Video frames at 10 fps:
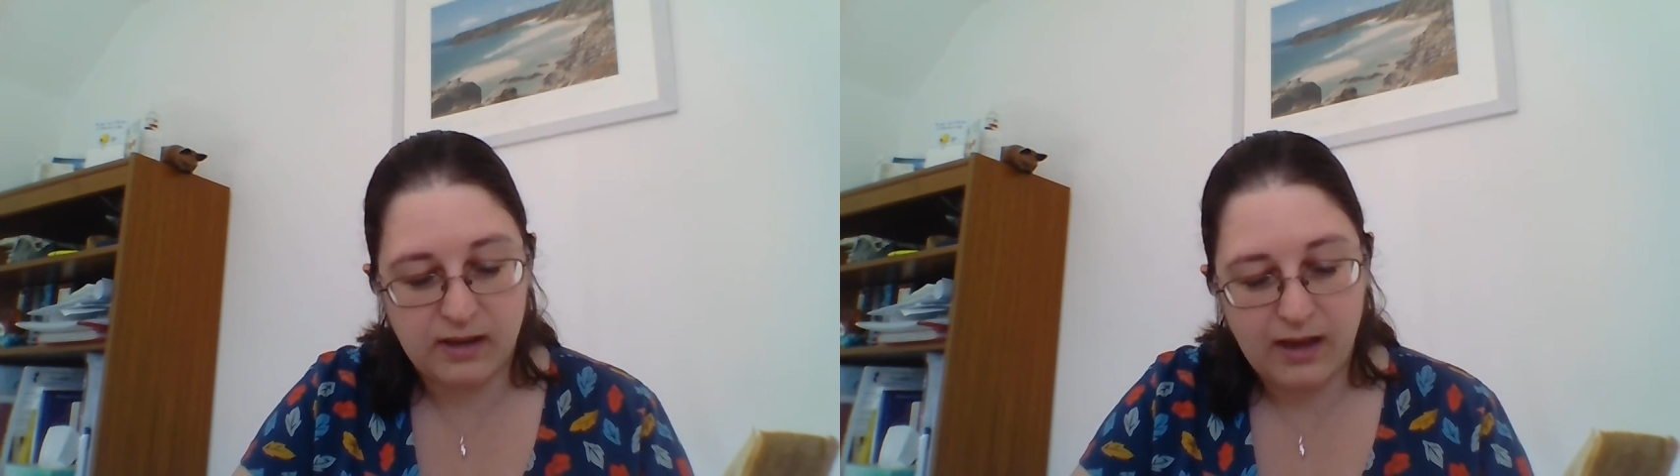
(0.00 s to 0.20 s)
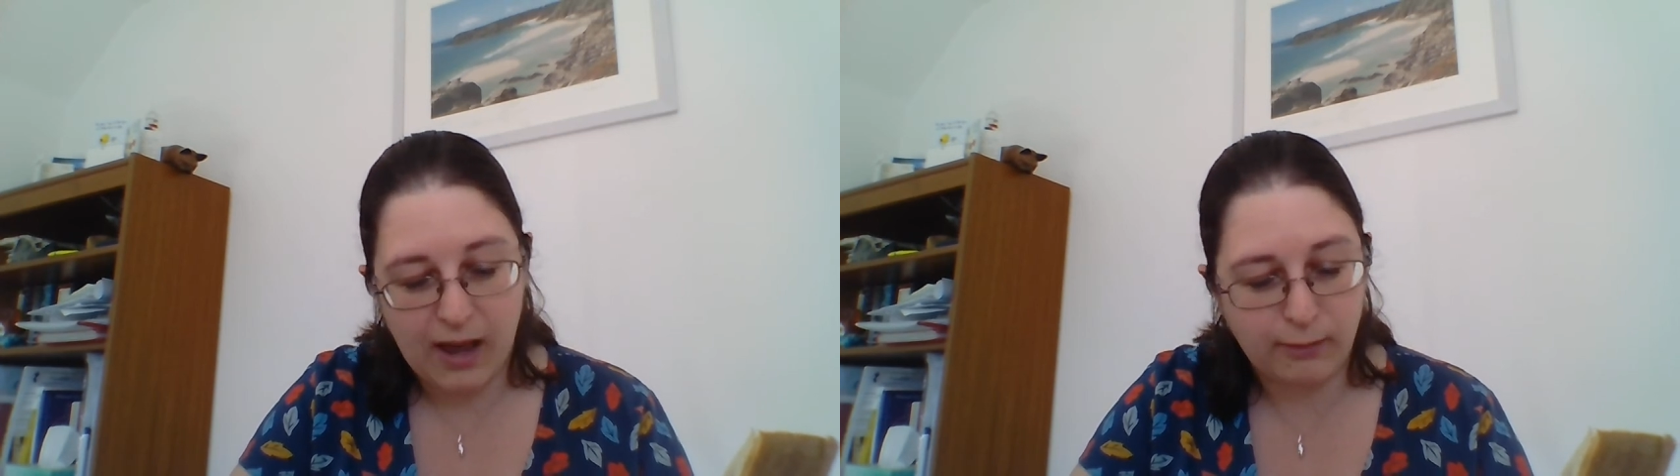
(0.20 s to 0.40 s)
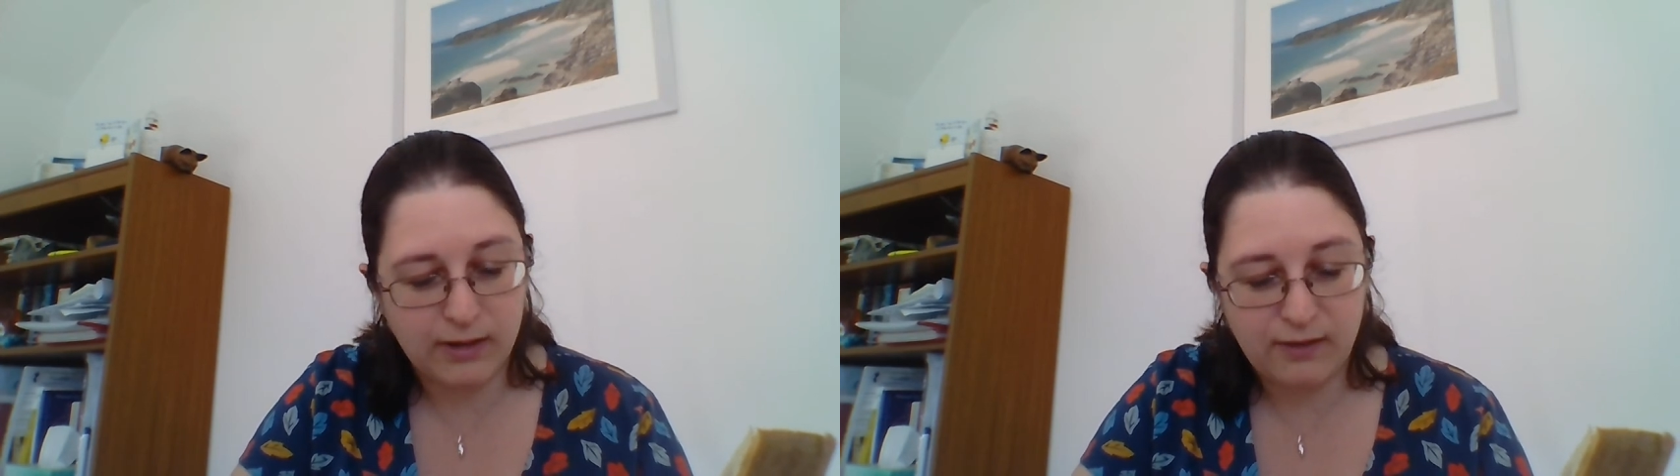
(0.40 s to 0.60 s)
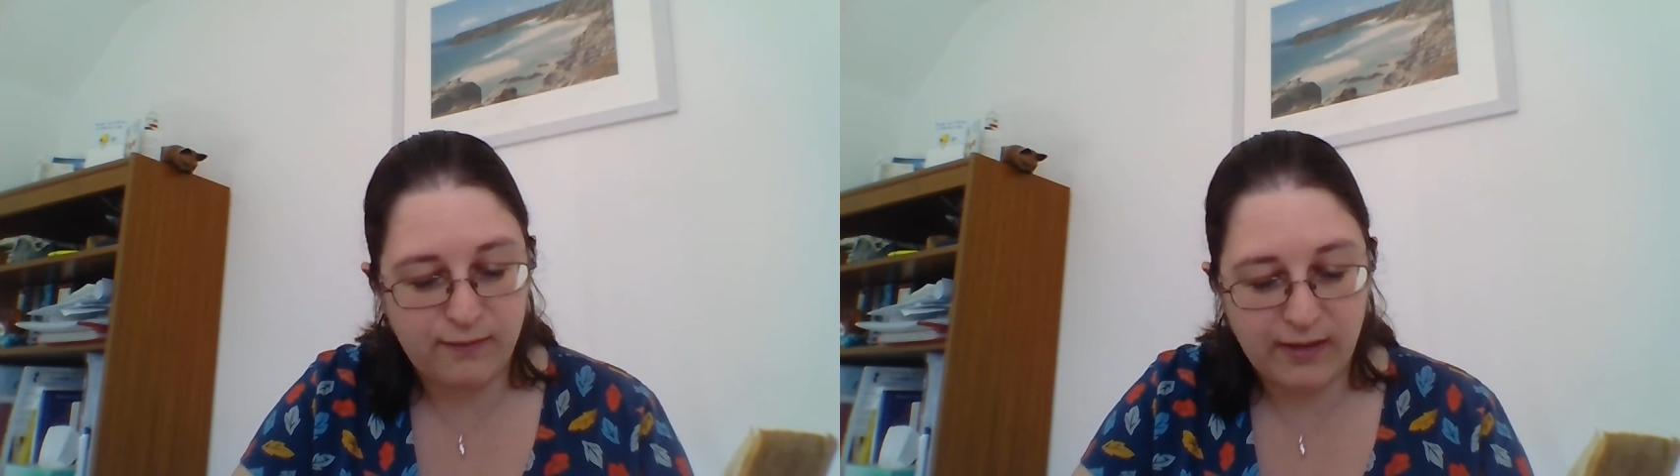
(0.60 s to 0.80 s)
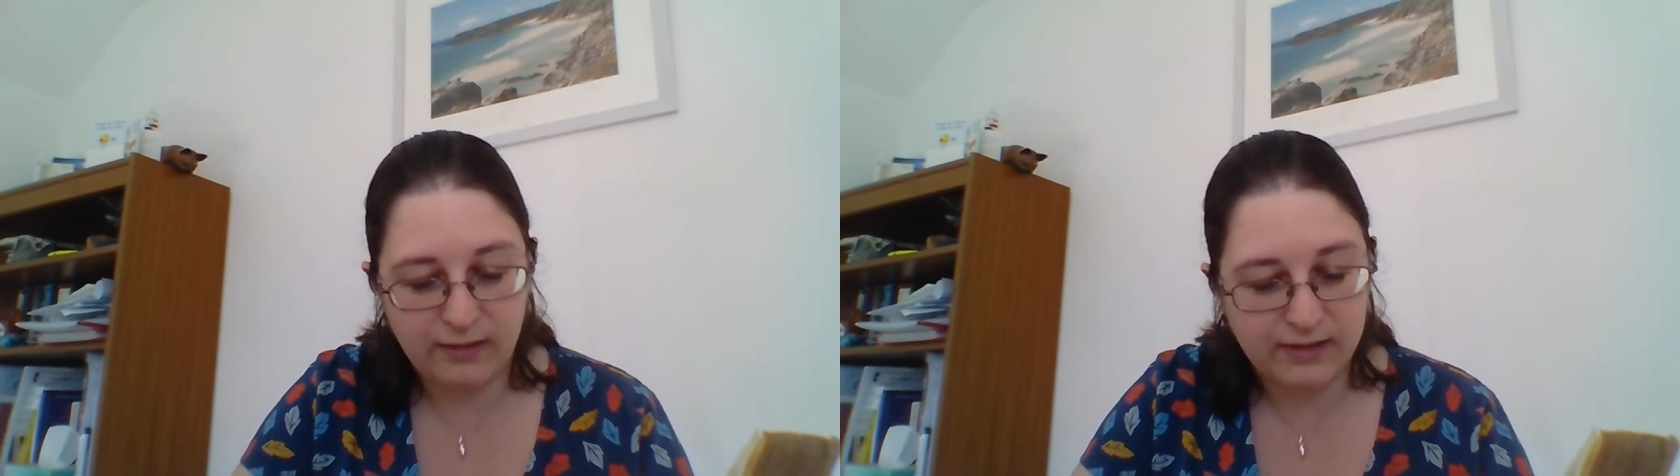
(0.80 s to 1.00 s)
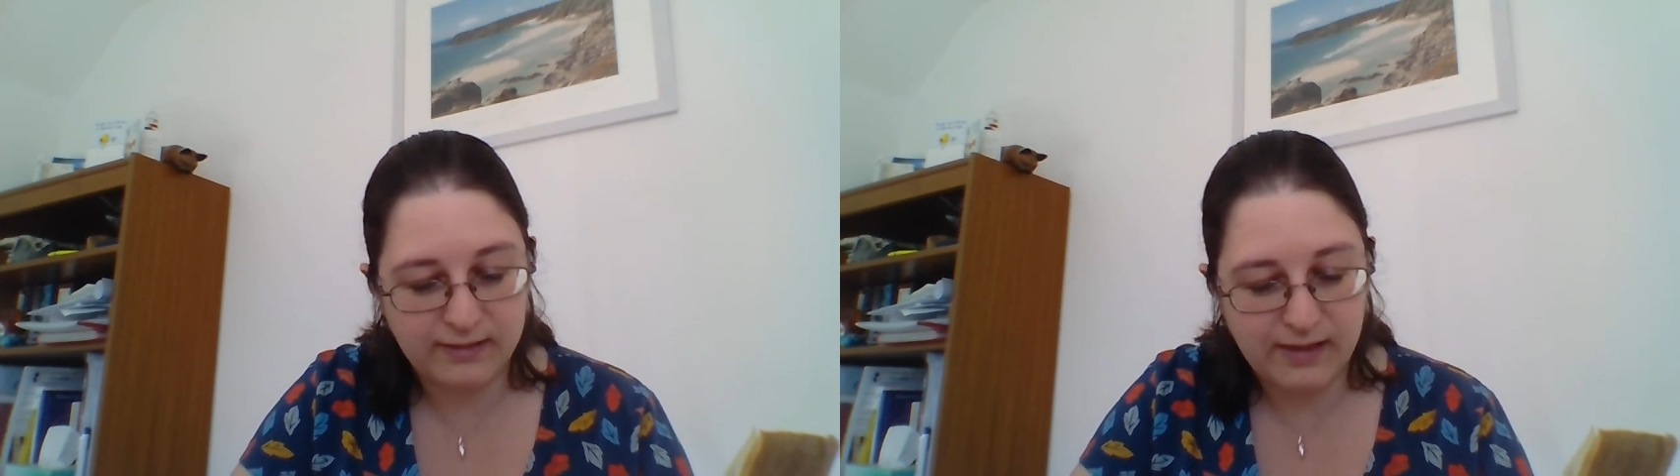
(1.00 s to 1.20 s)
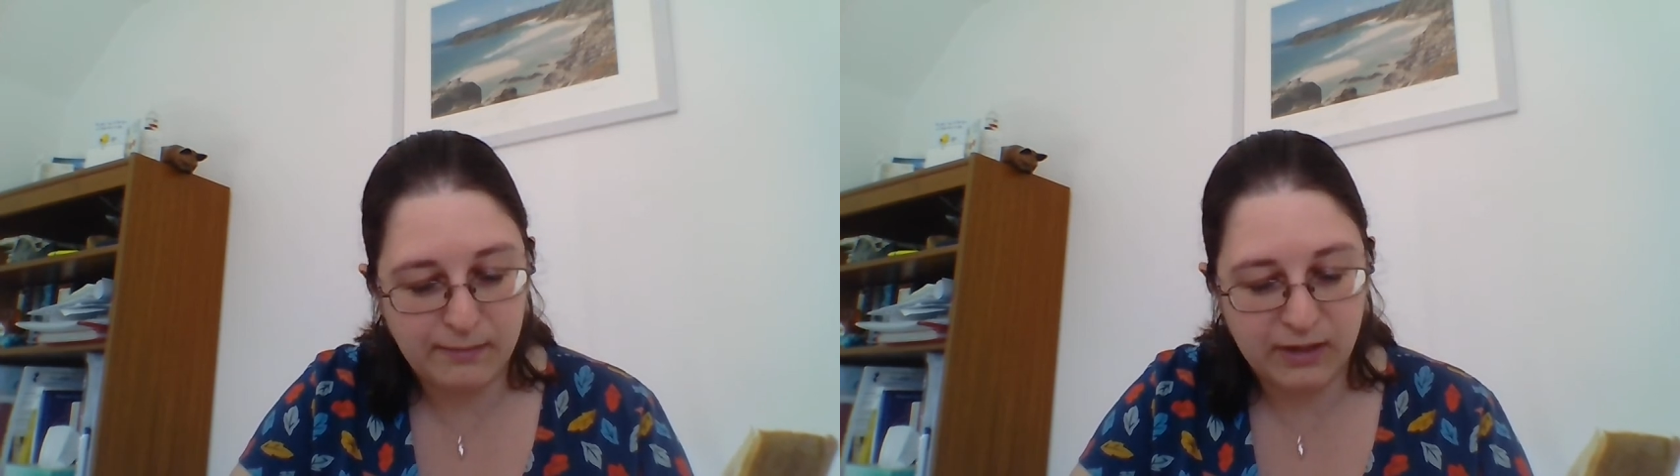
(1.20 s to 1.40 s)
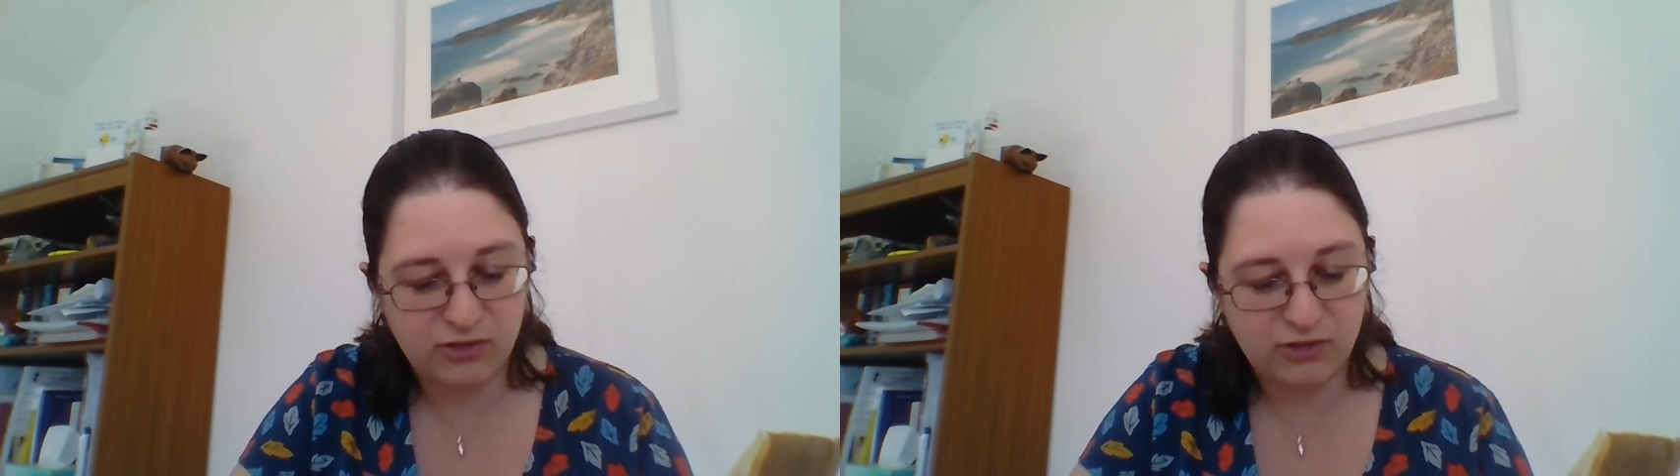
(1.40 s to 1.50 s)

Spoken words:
how can he fail condemning a